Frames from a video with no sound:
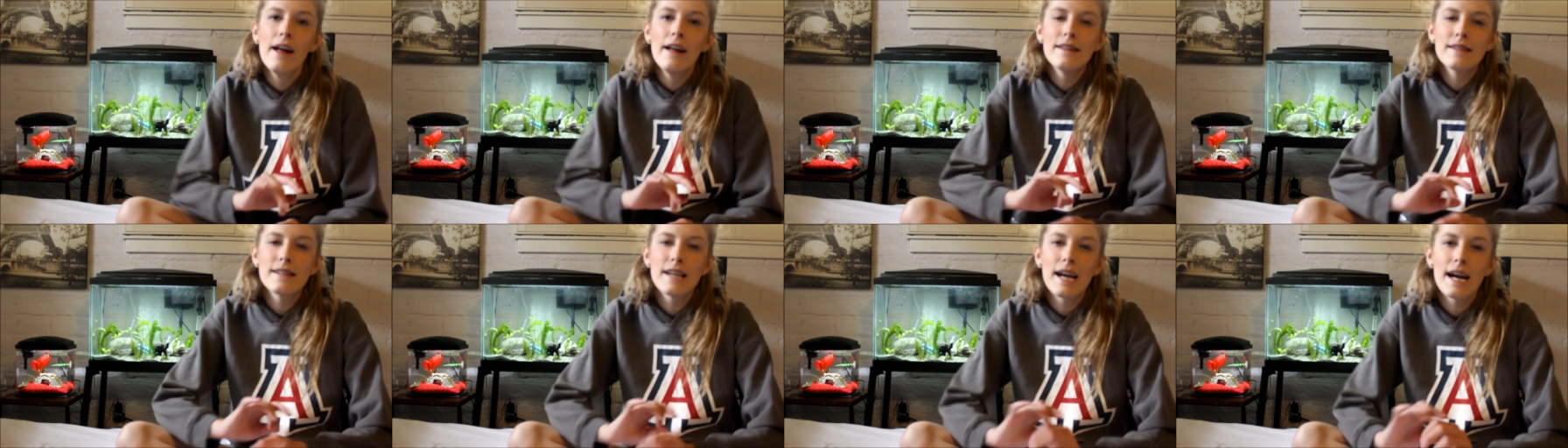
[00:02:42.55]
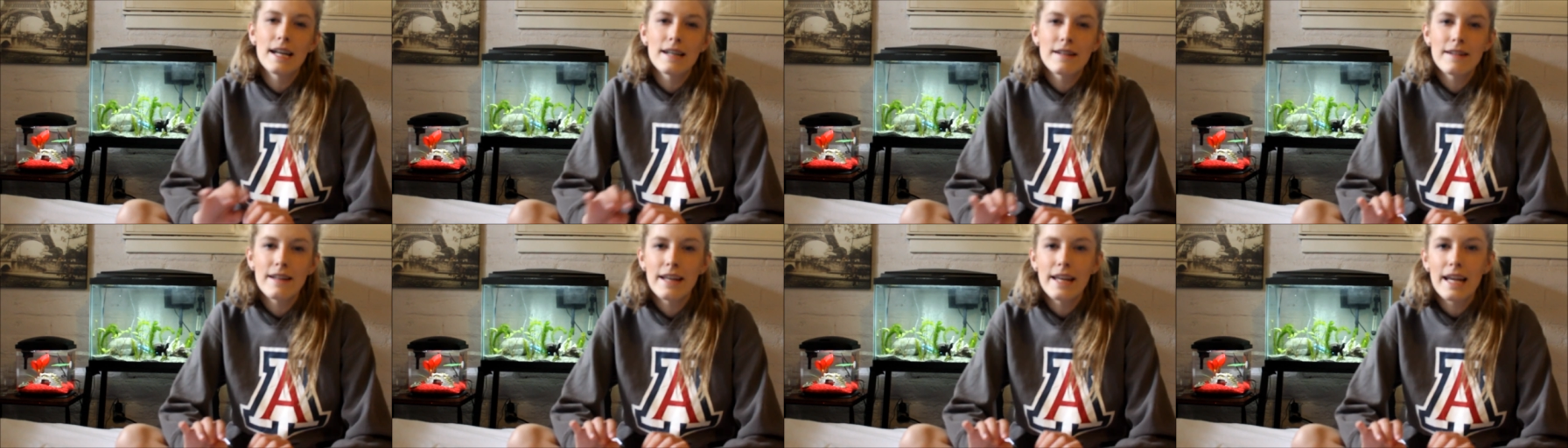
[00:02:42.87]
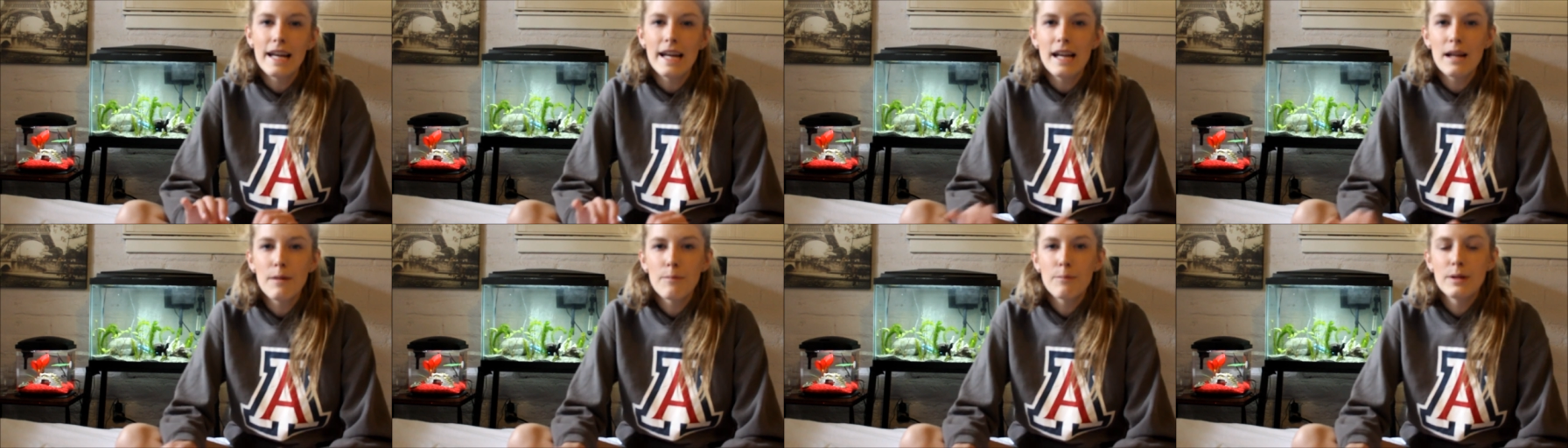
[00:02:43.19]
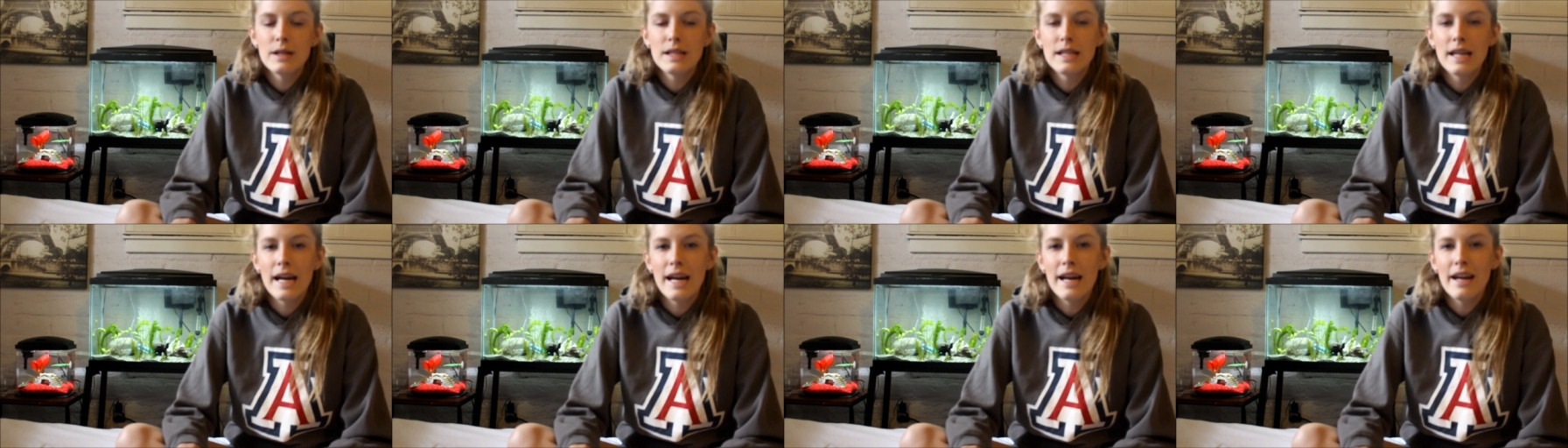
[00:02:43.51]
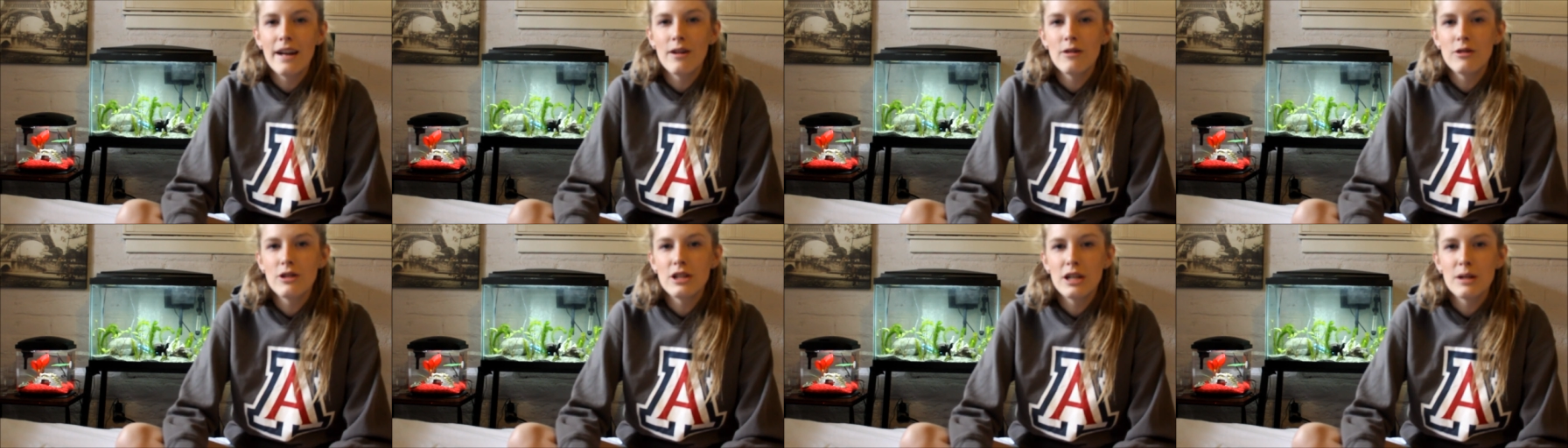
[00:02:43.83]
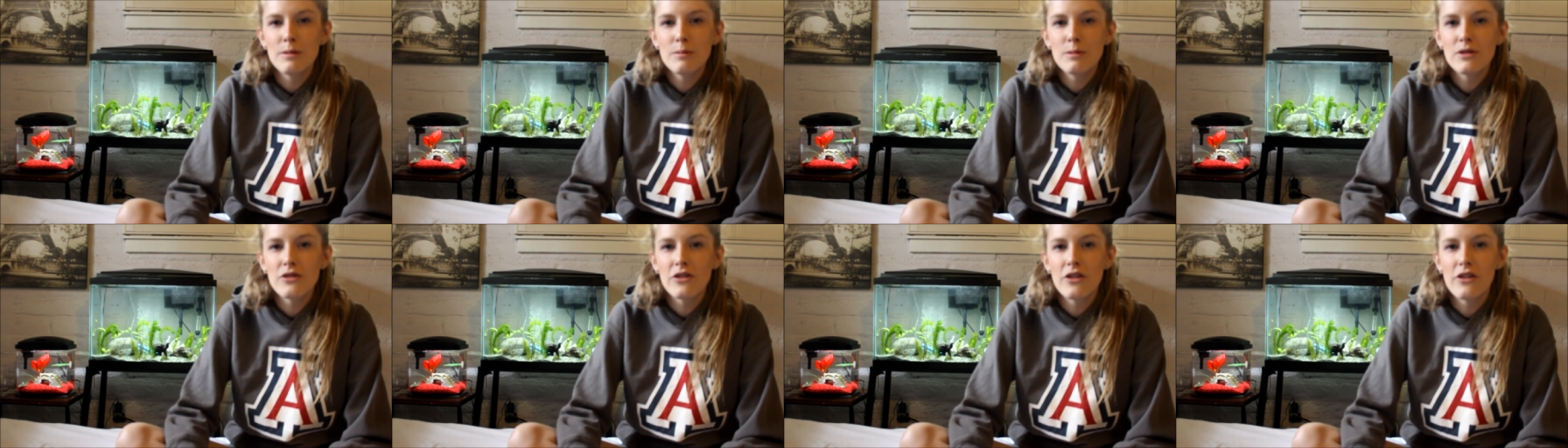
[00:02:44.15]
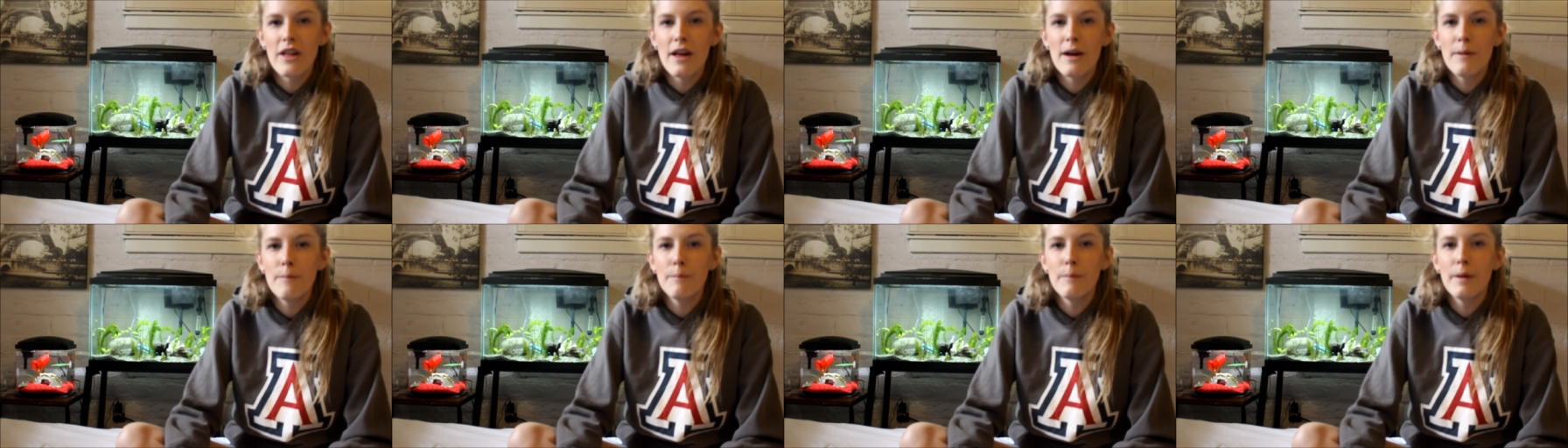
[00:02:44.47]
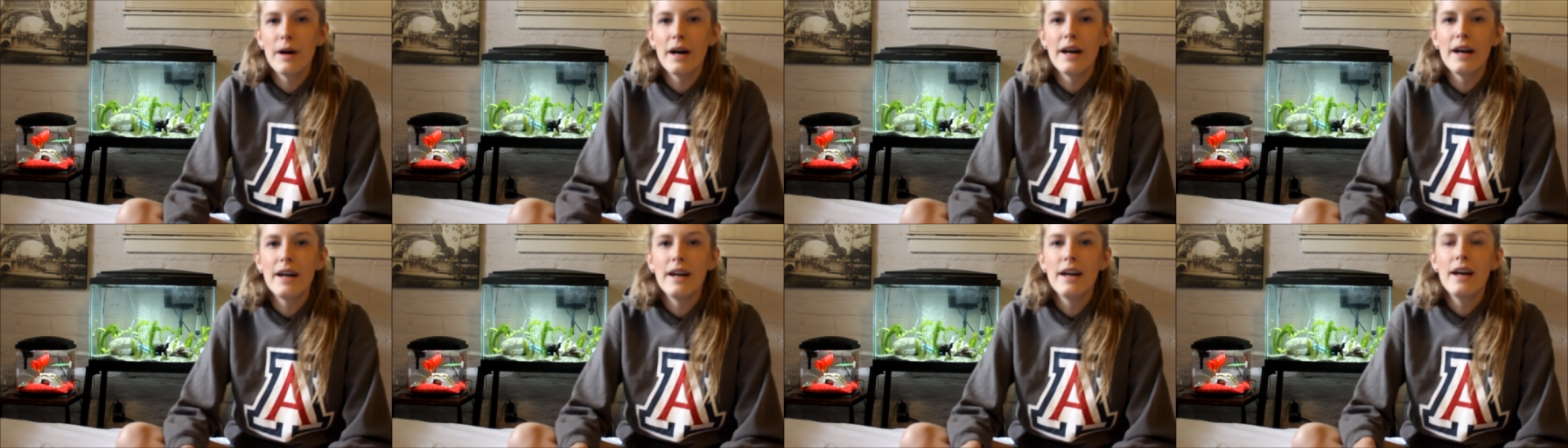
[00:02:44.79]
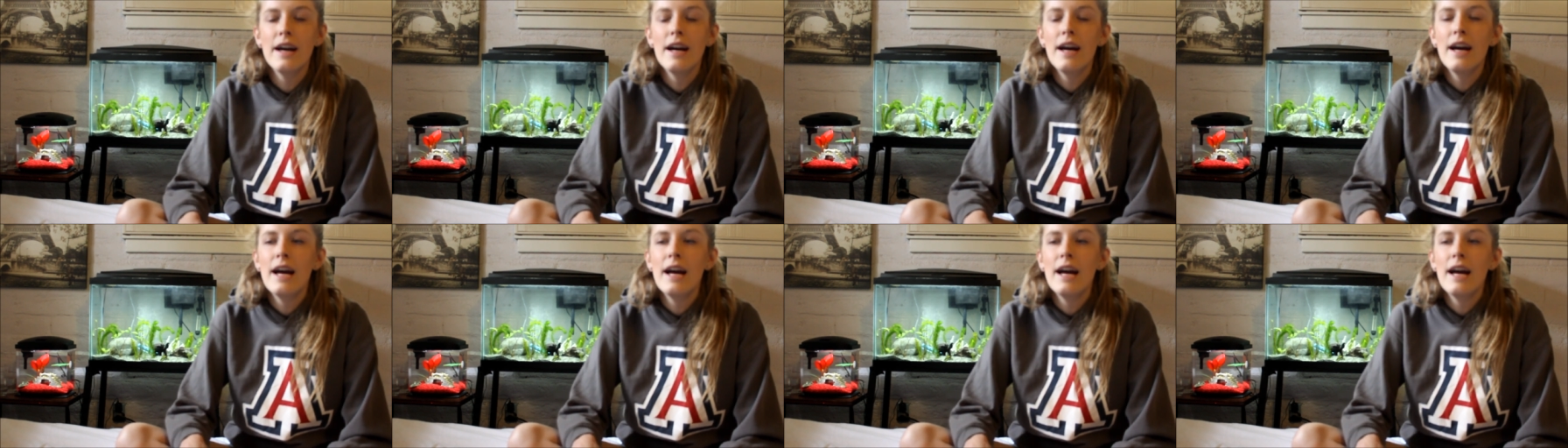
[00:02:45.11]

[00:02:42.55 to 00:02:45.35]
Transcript: It's kind of like eating potato chips for them, but